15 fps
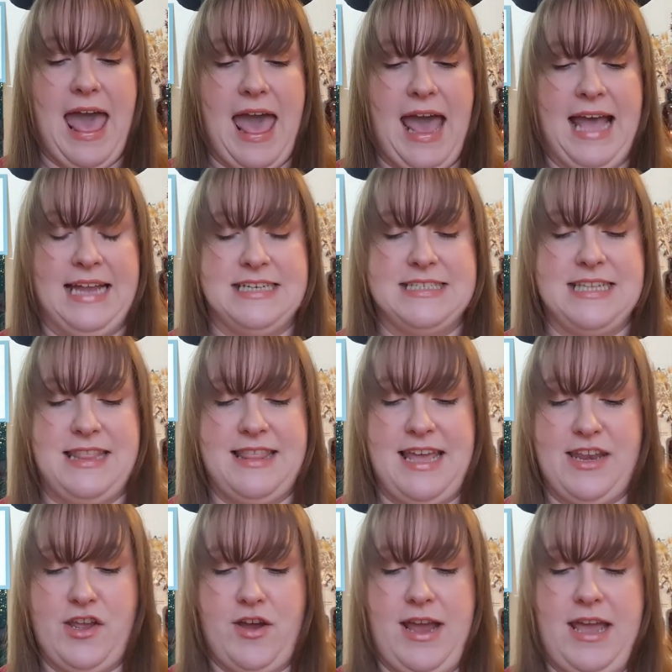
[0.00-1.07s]
and
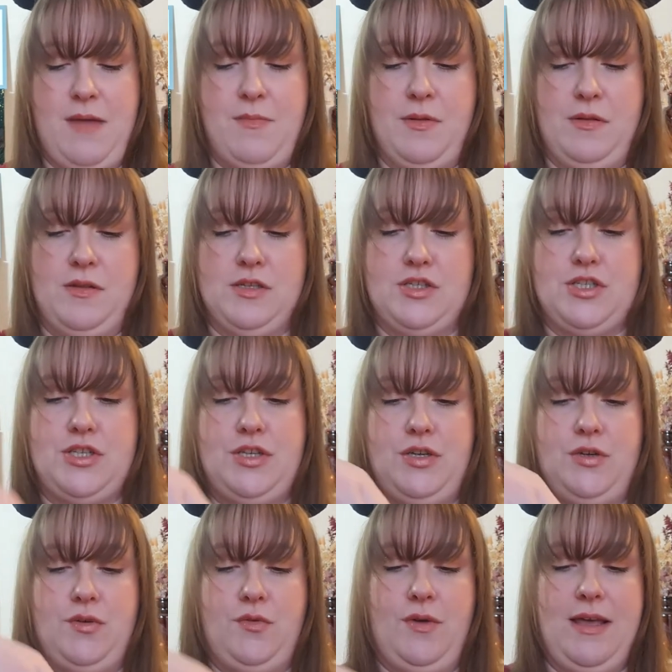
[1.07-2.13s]
then you're able
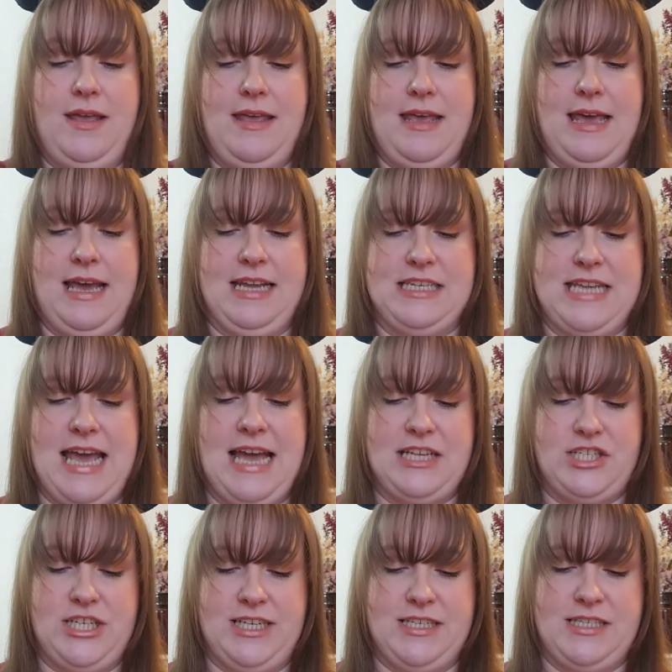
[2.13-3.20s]
to
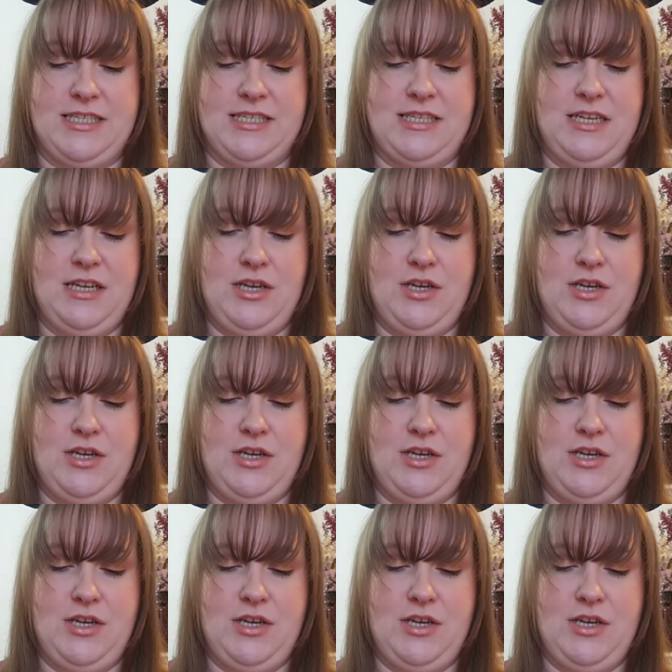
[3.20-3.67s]
attach it